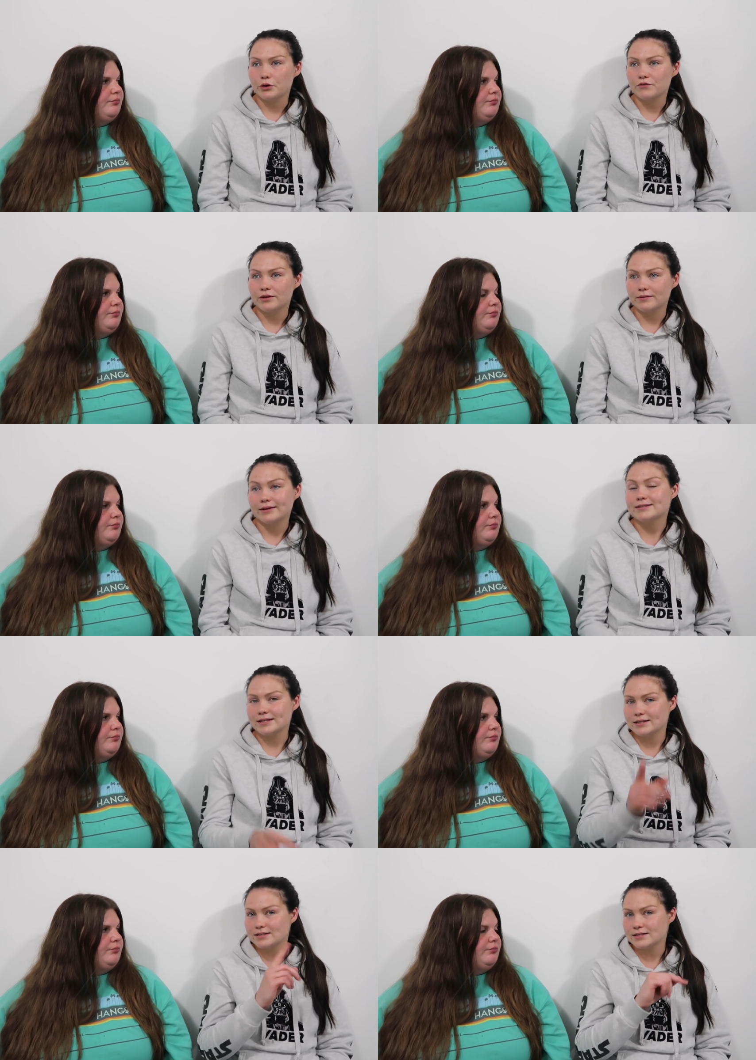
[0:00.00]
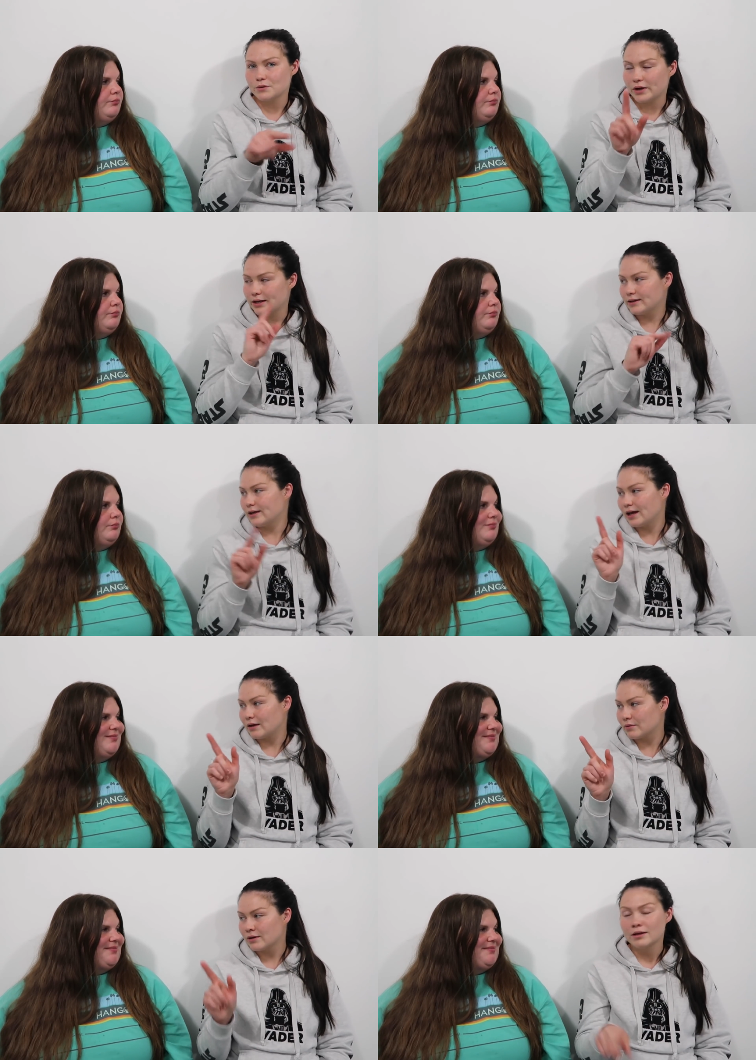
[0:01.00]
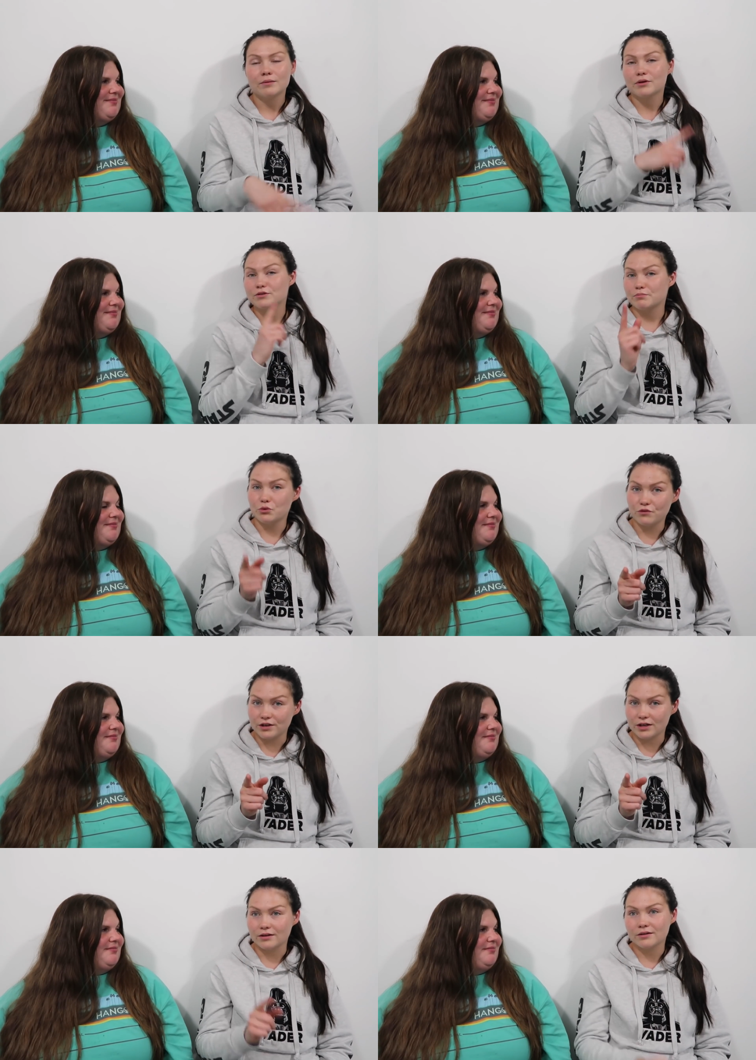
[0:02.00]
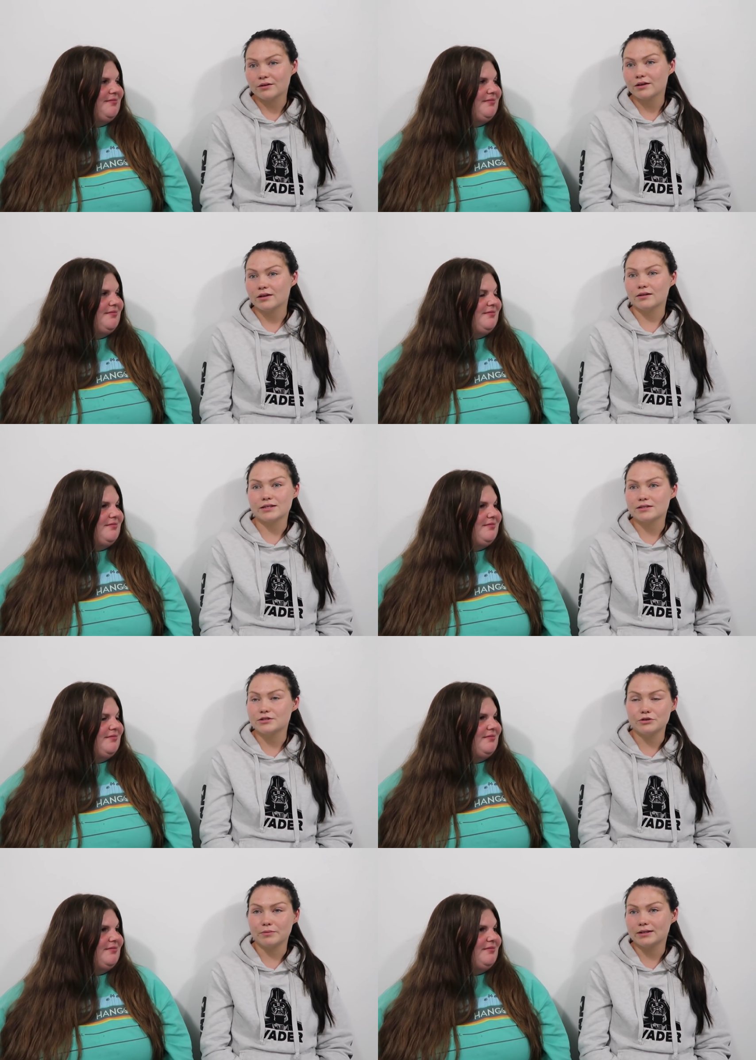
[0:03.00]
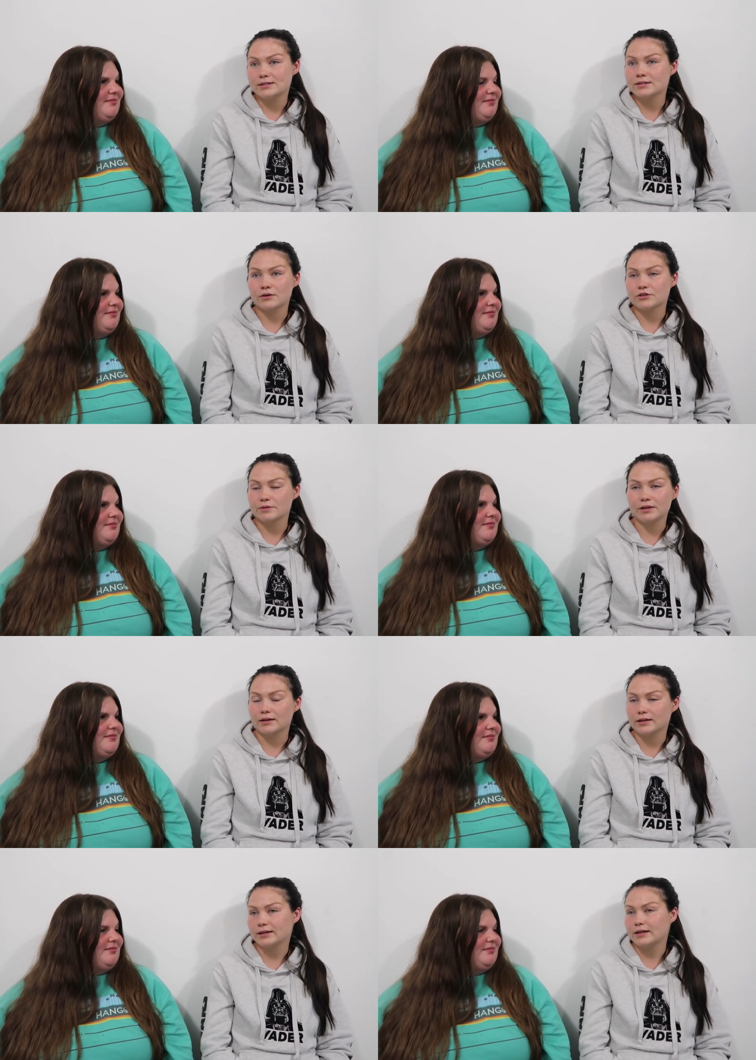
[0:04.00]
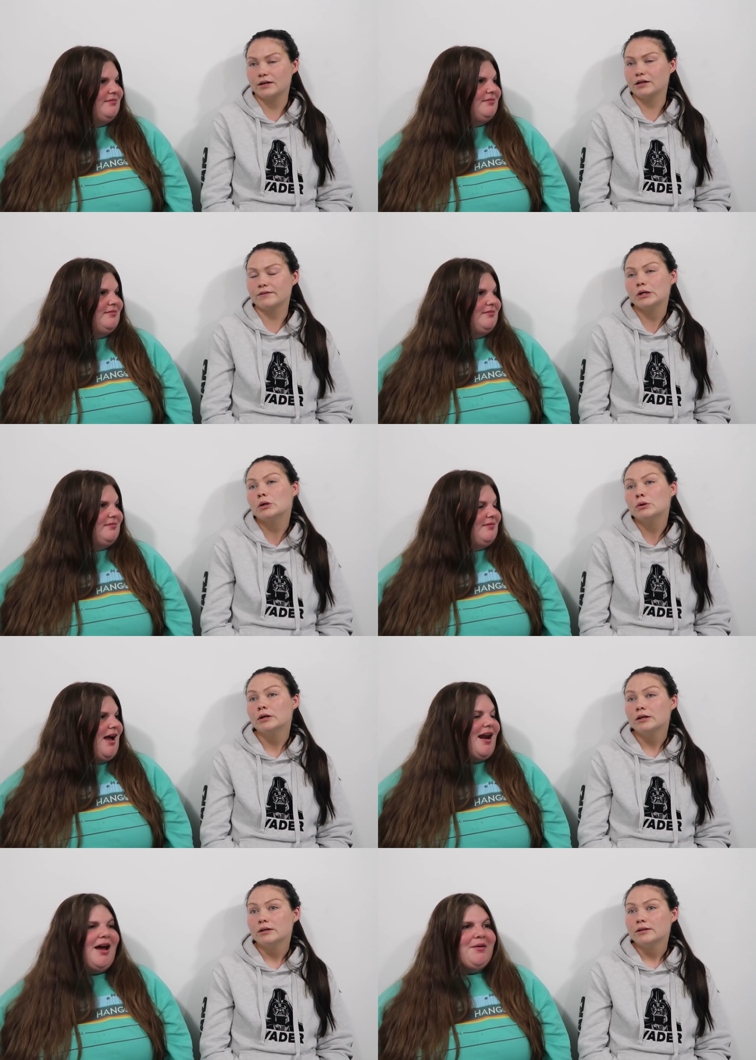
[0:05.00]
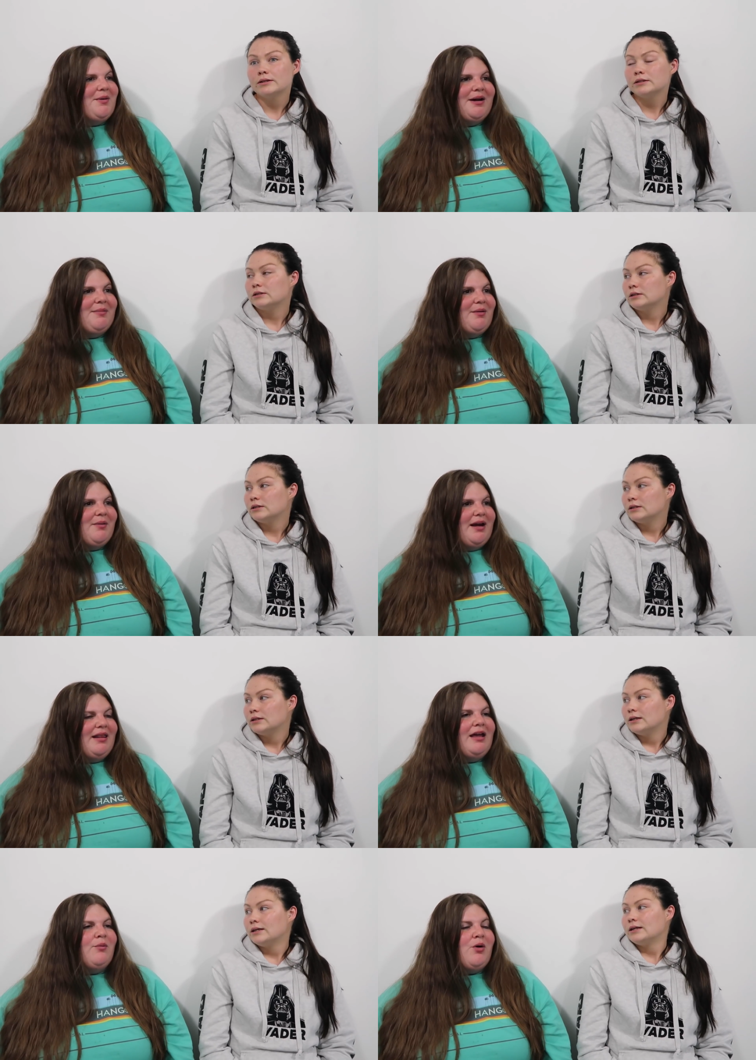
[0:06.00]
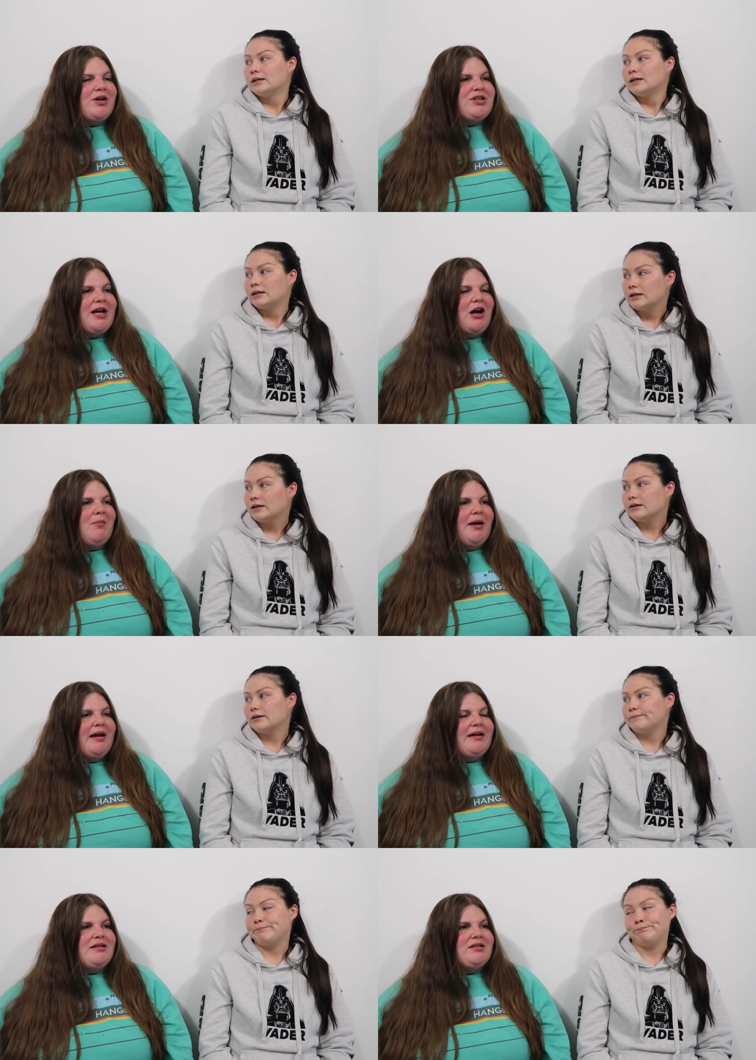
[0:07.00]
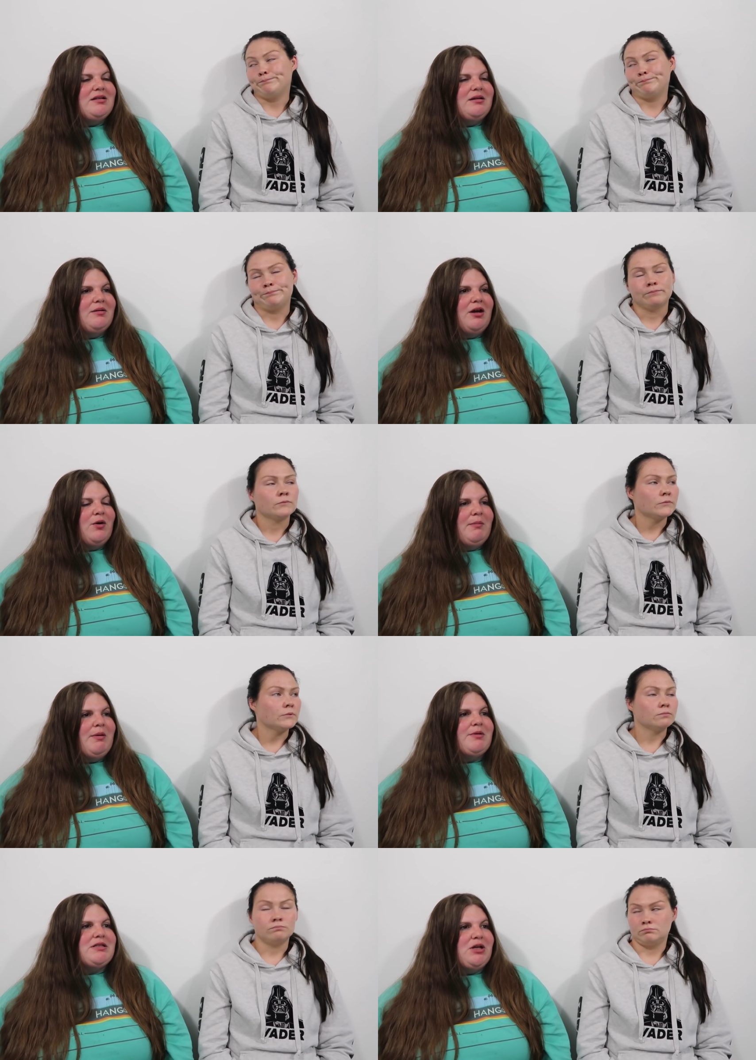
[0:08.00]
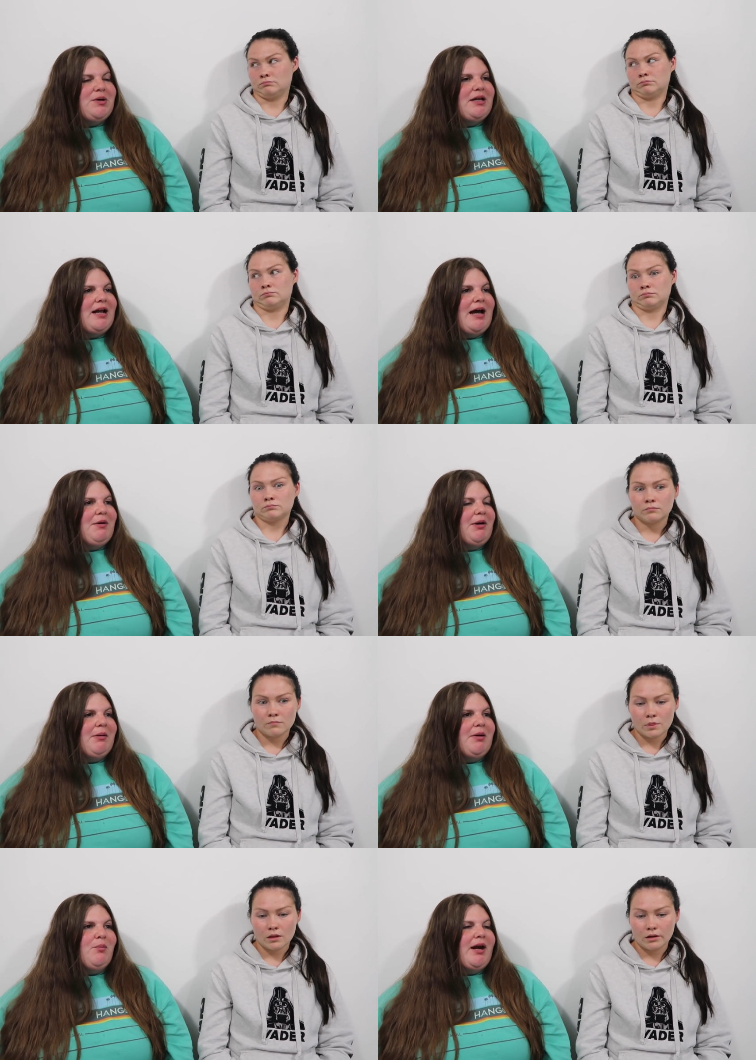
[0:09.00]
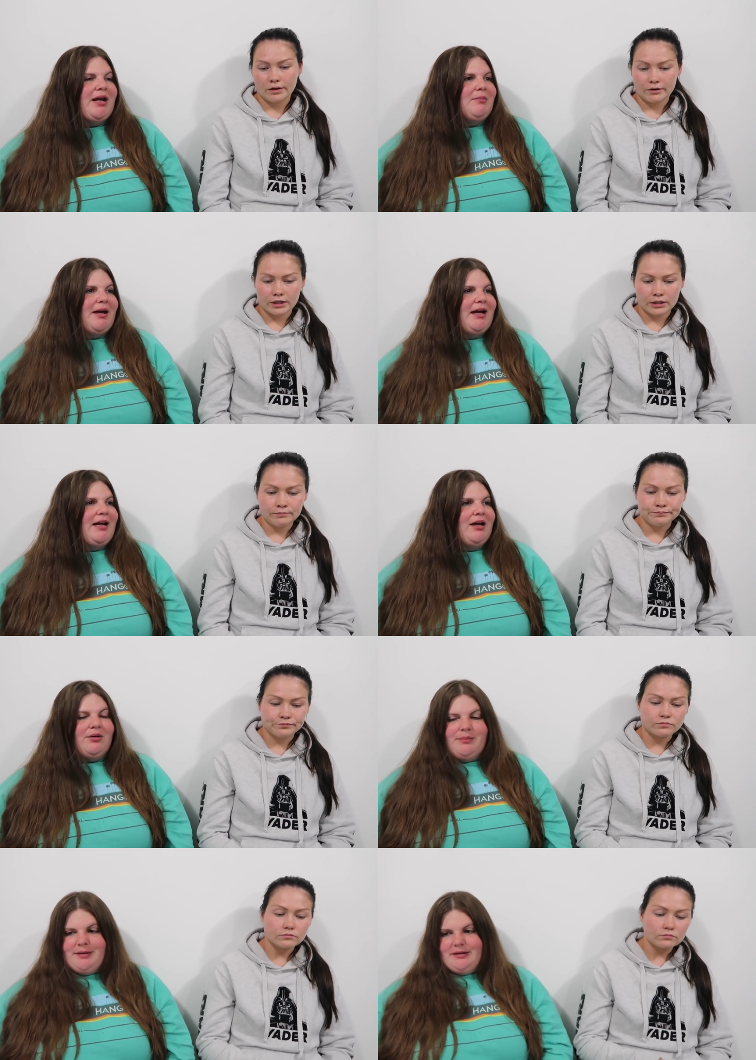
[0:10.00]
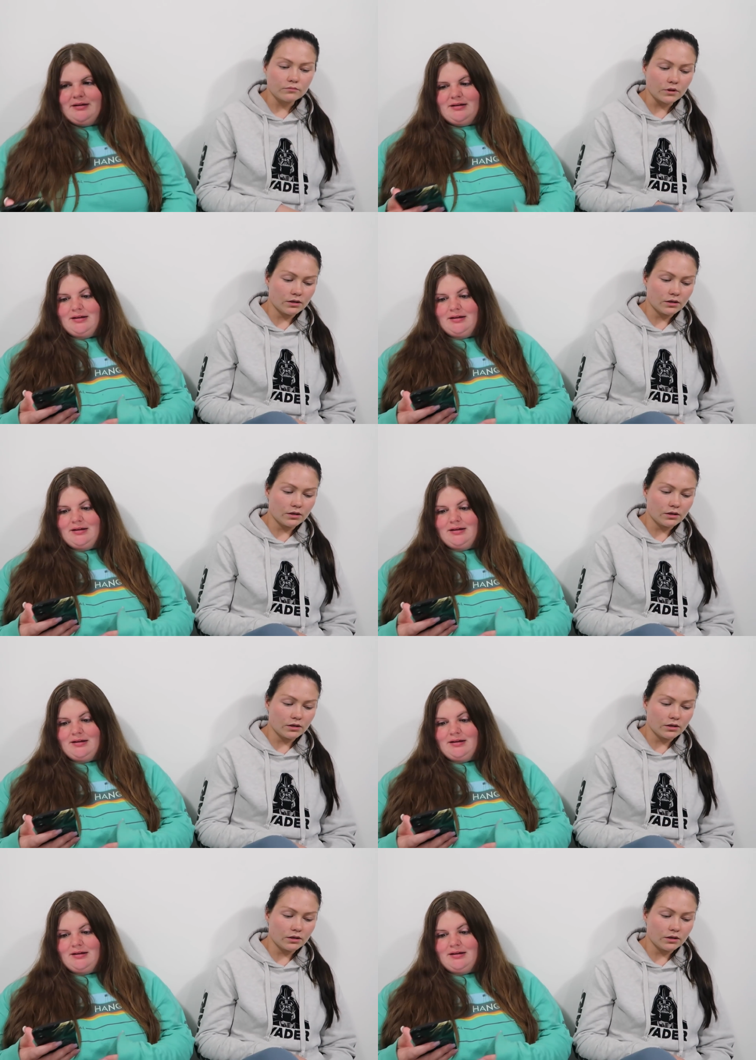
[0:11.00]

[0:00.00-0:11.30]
Speaker 1: point of, like, see, this is the waiting game. Because we're moving in less than two months or something like that. I don't even know.
Speaker 2: And I would recommend wait. Like watching how my mm. equipment was loaded, I would recommend waiting right. by any equipment.